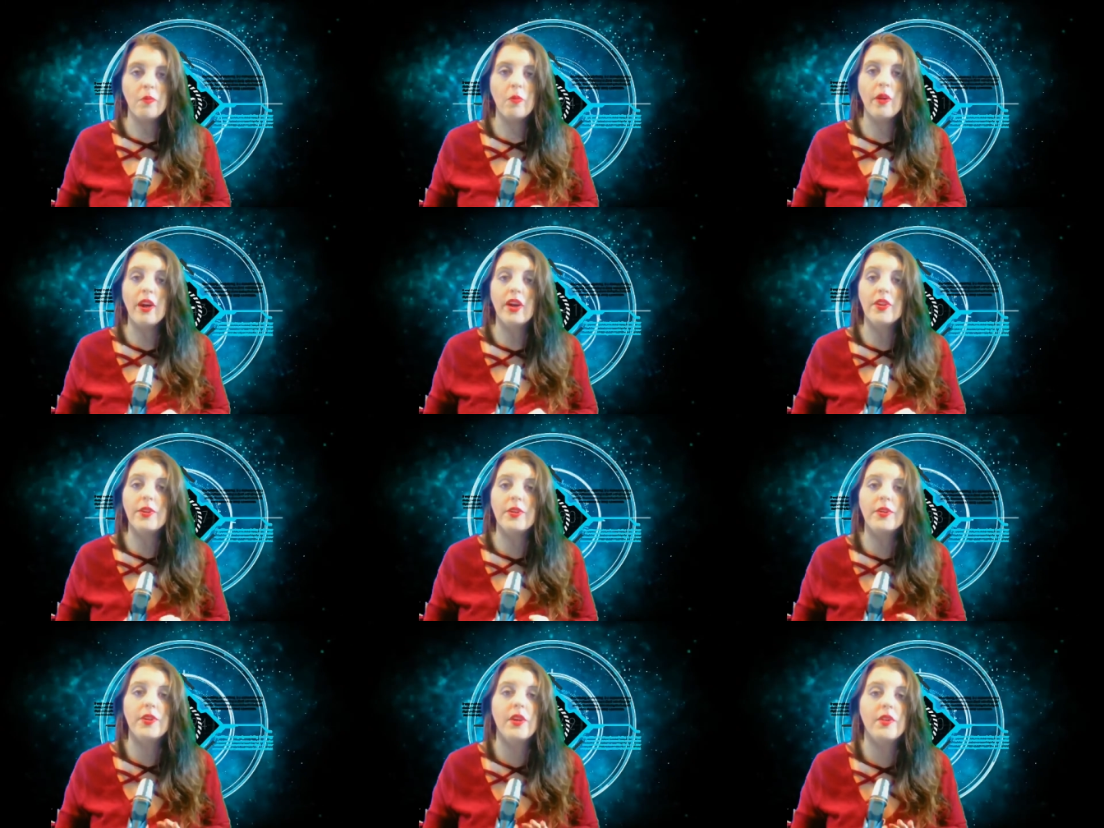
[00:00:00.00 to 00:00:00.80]
We
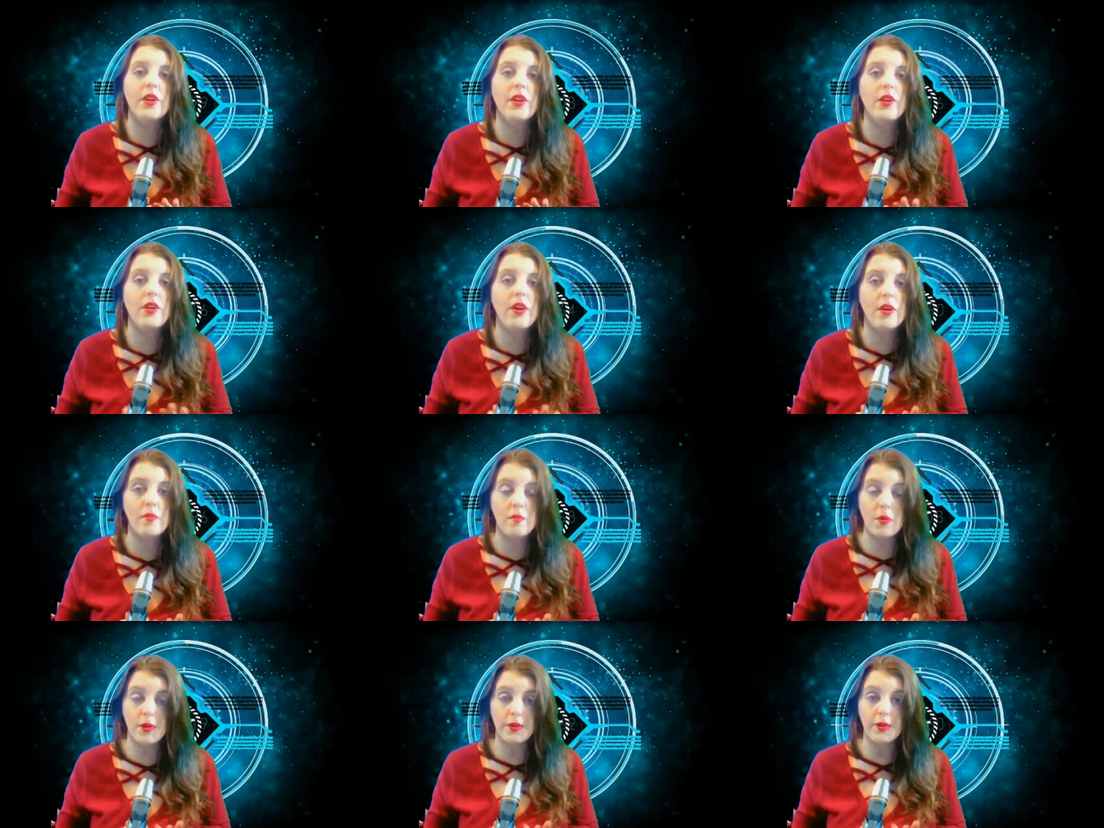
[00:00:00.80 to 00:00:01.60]
also saw a lot
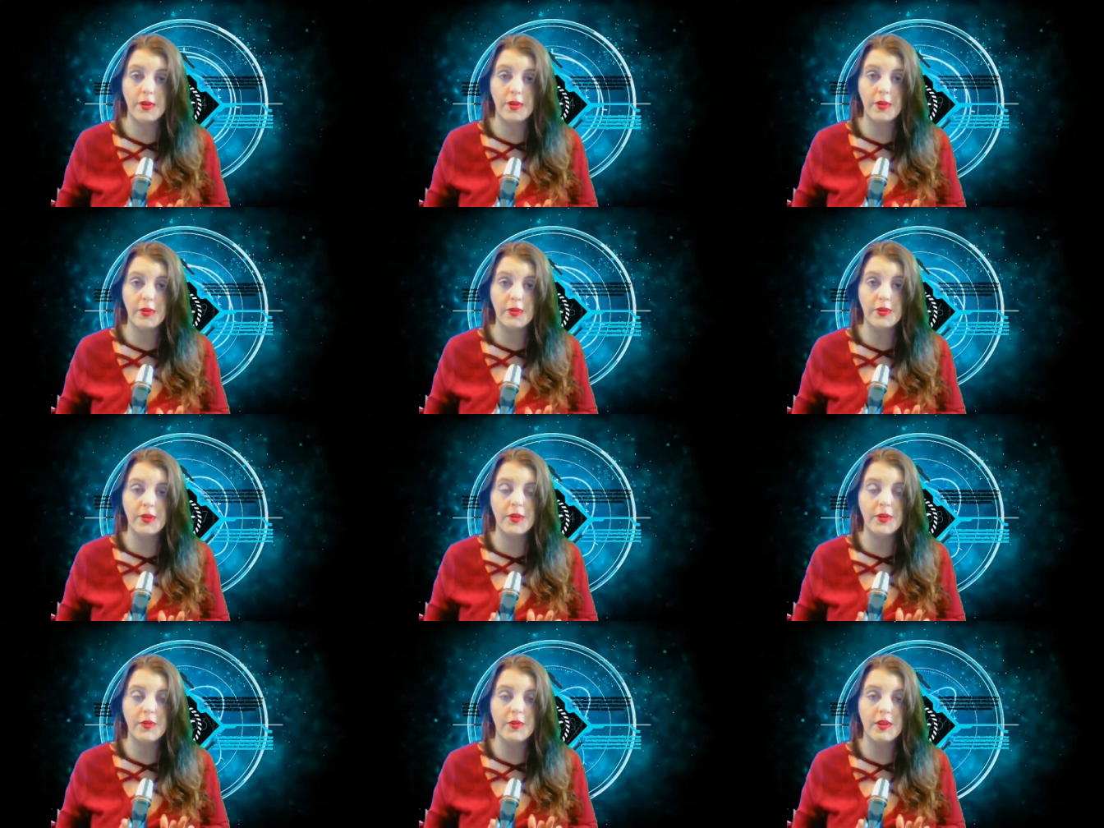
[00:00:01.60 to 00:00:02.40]
more clues
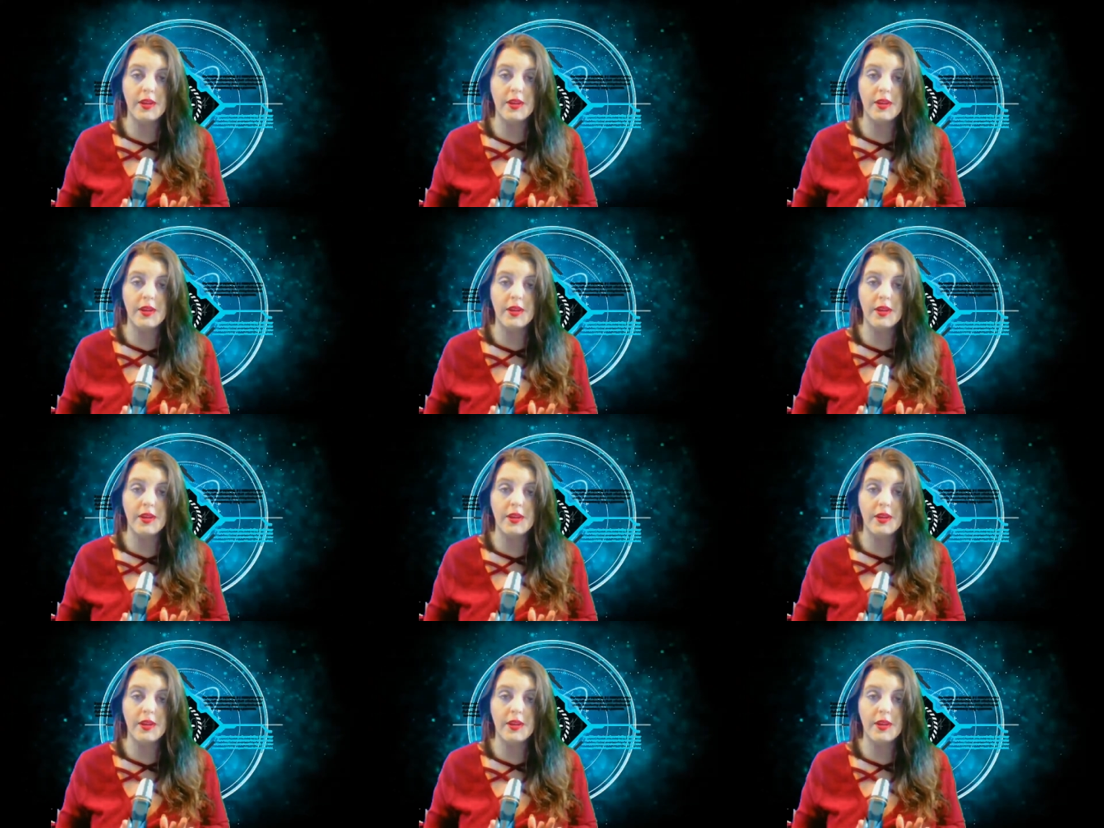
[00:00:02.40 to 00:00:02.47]
through